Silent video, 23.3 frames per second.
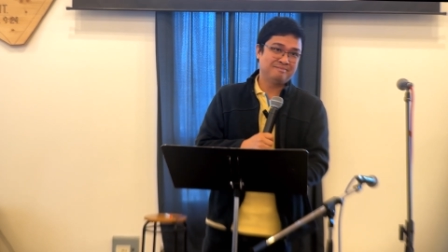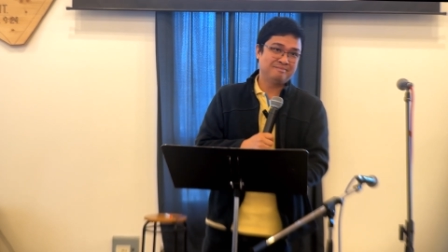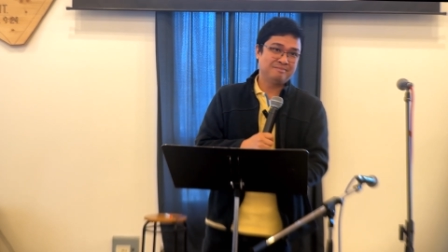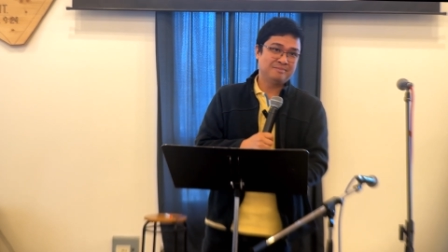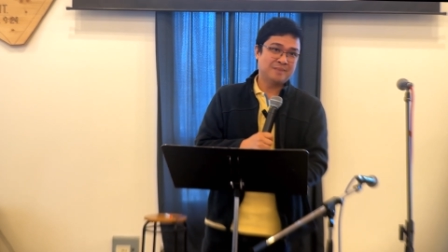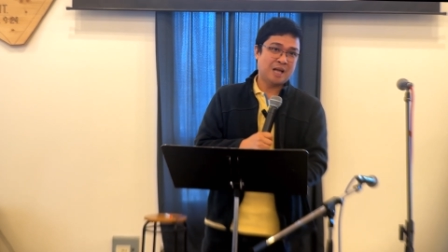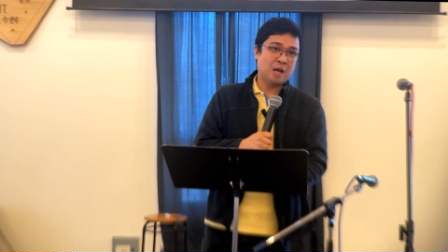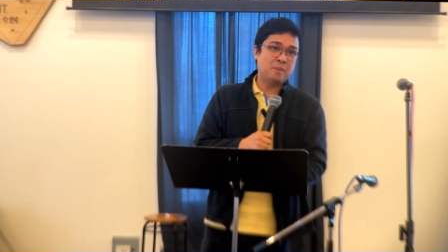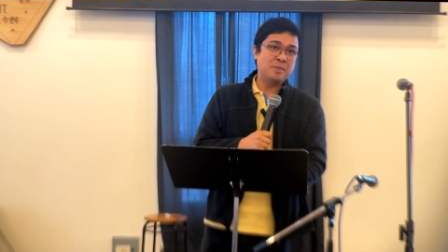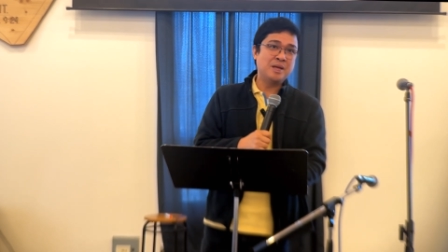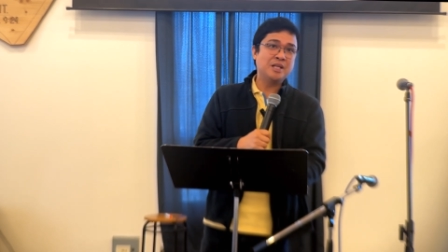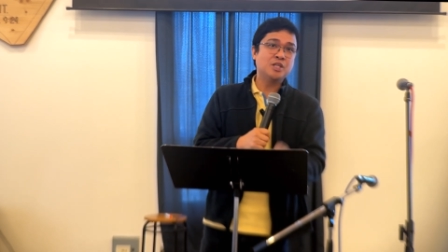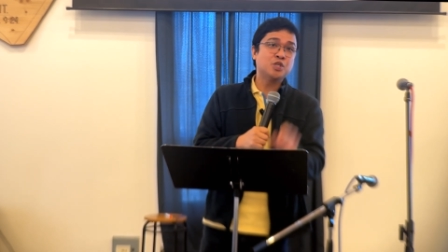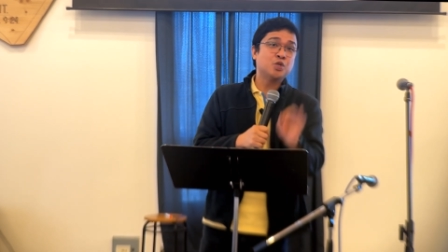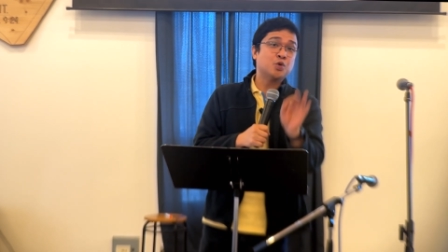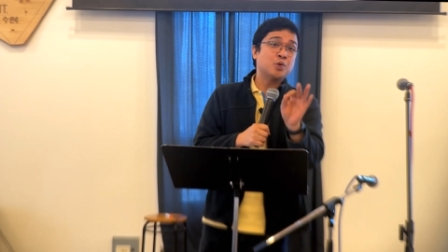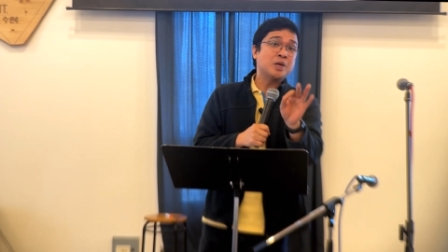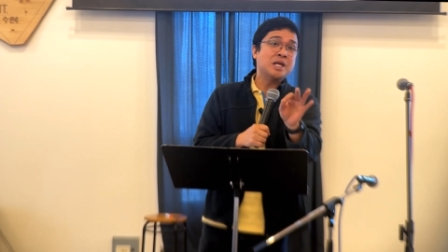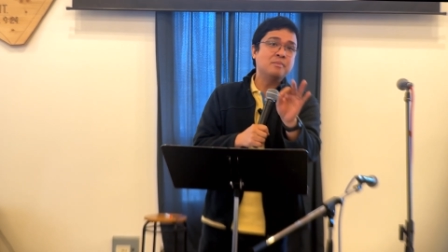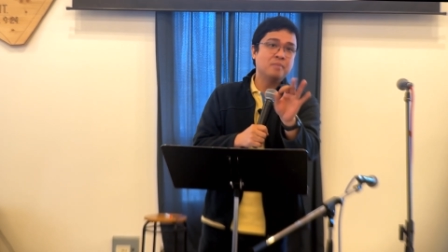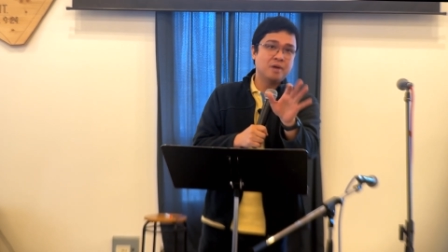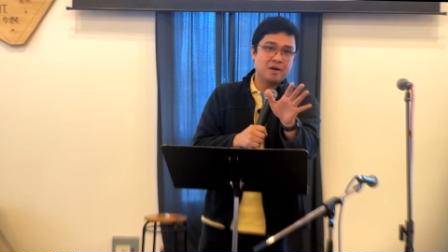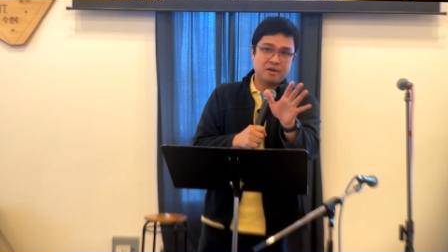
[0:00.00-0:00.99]
I mean,
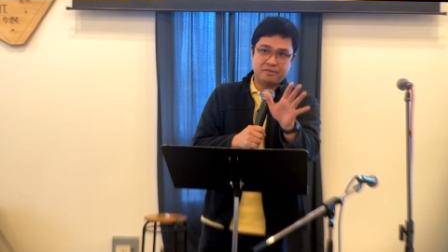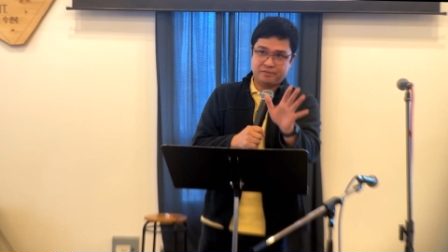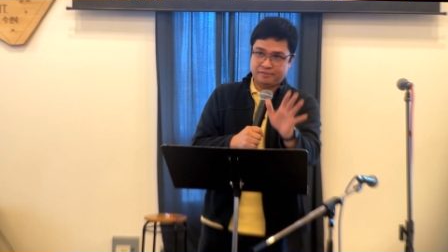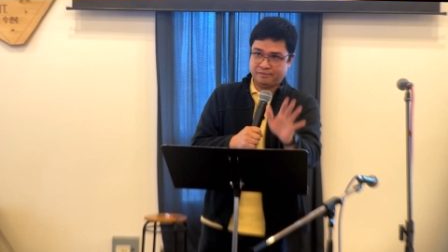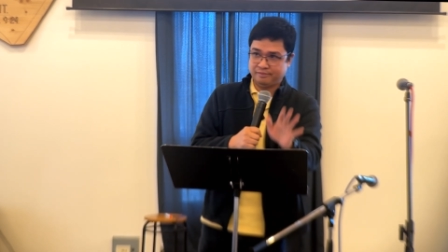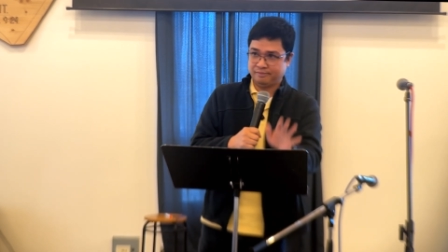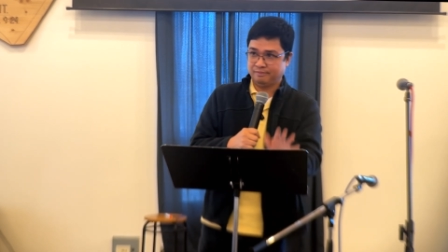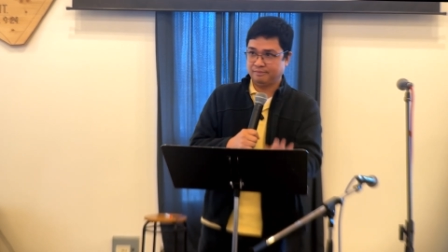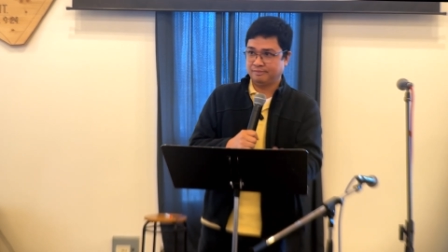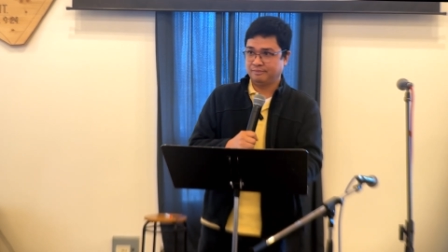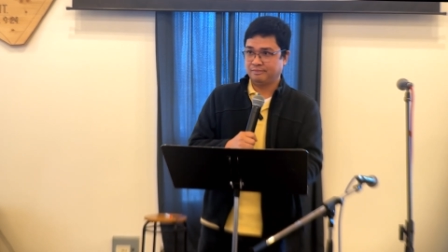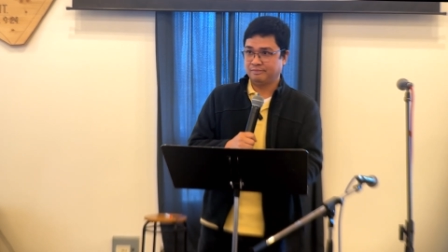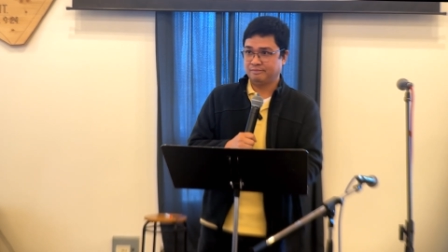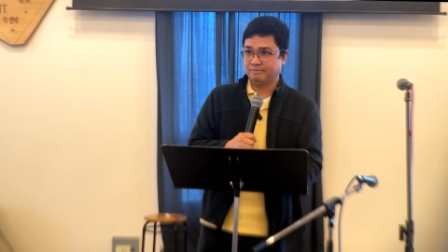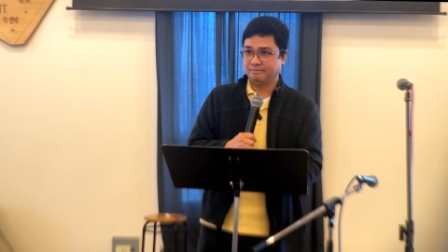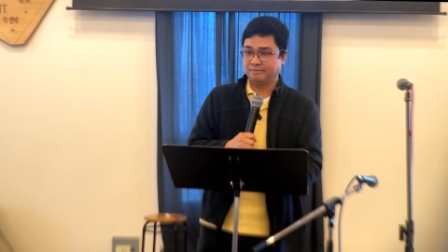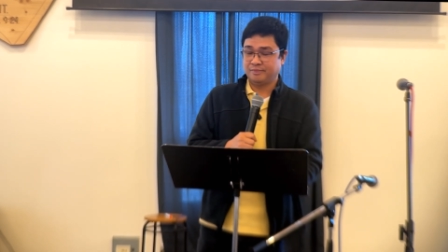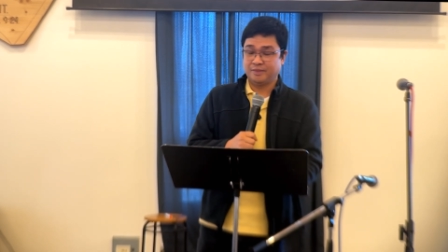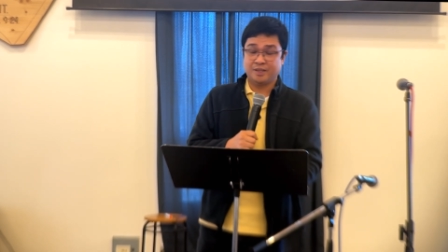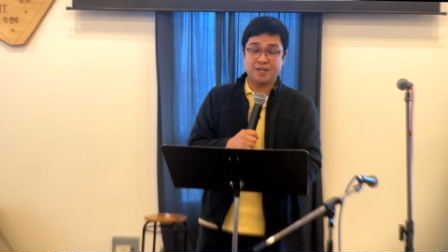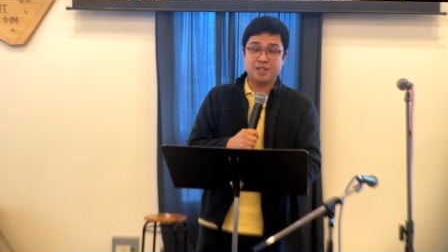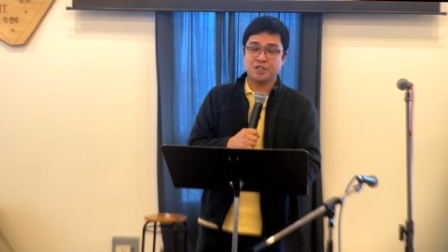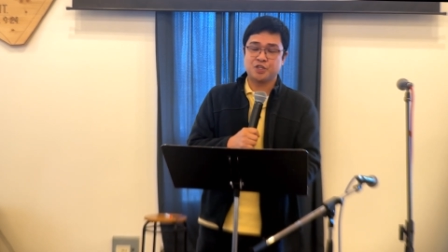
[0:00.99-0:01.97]
dream of,
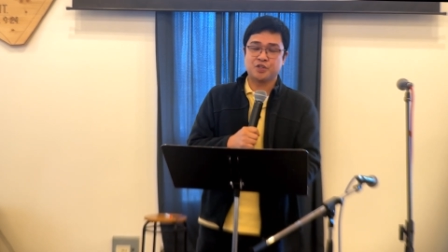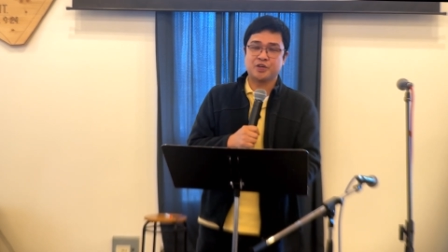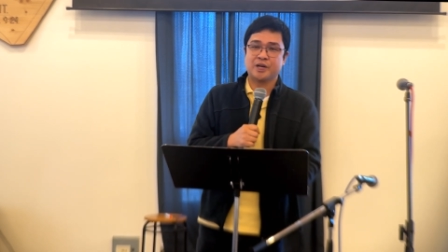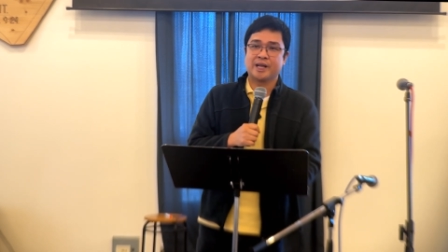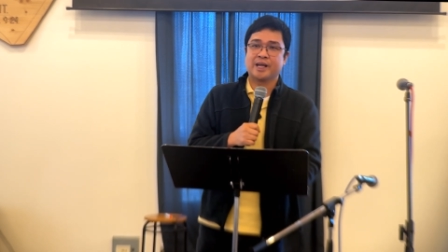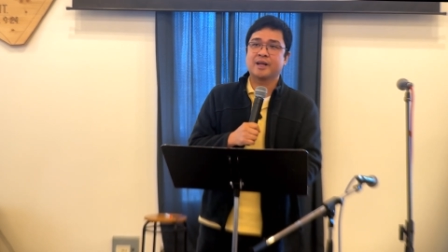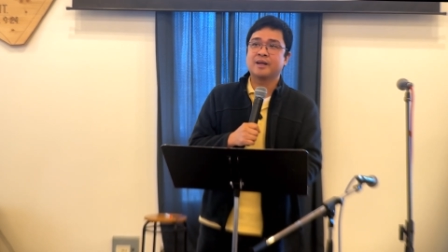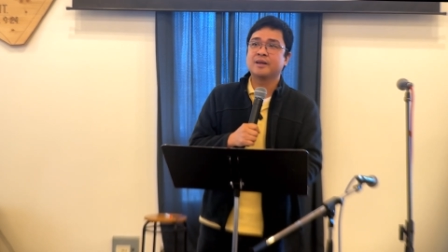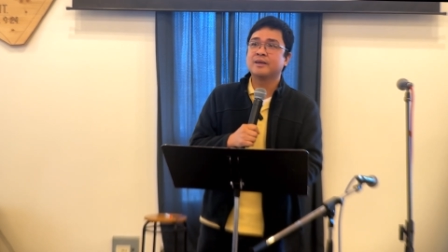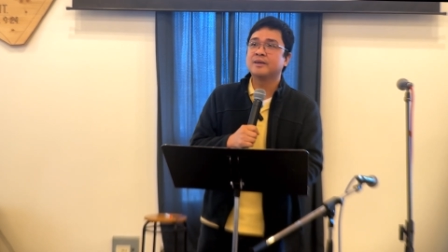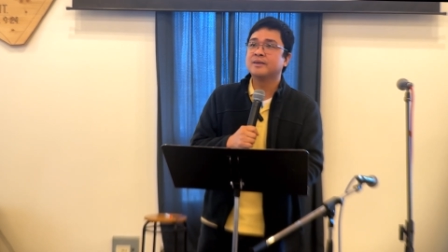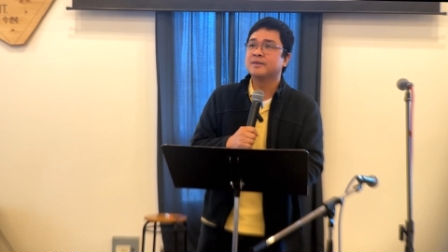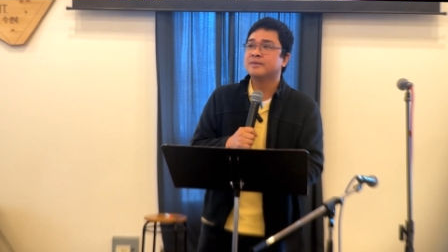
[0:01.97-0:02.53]
not drink.